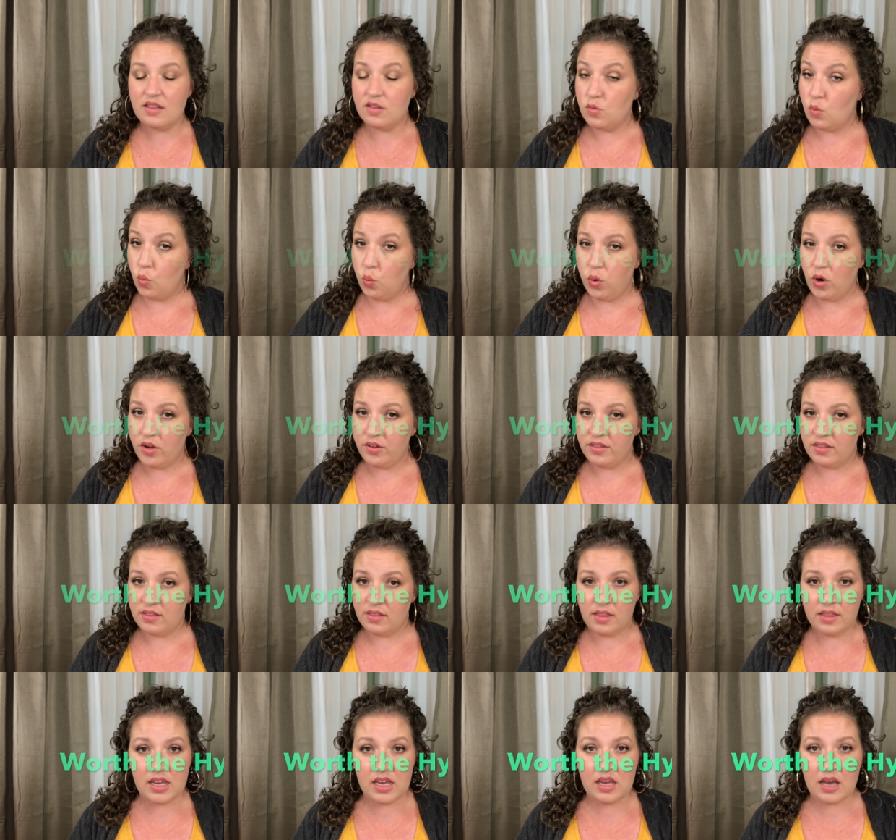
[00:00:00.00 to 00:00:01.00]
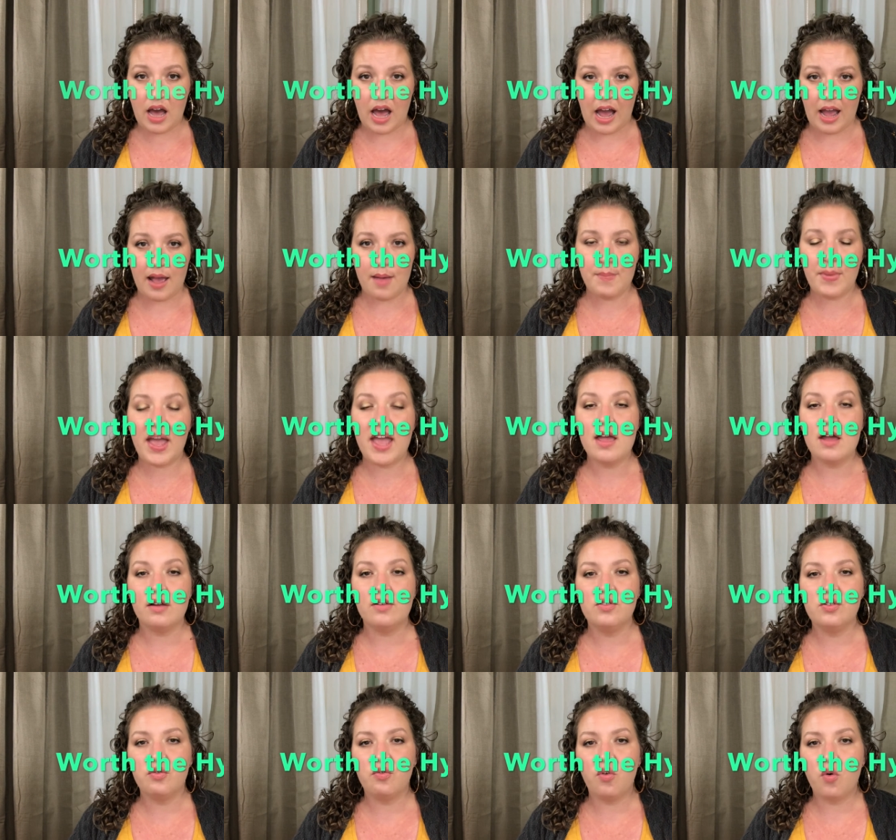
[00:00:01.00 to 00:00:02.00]
Worth the Hype.
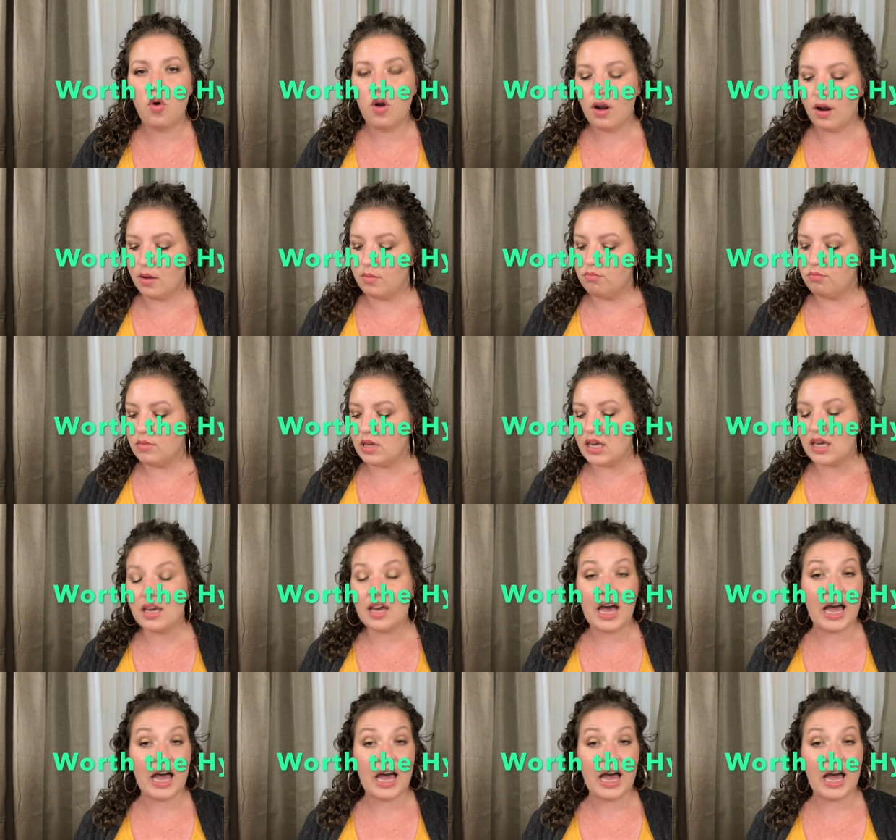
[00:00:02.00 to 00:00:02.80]
And for me,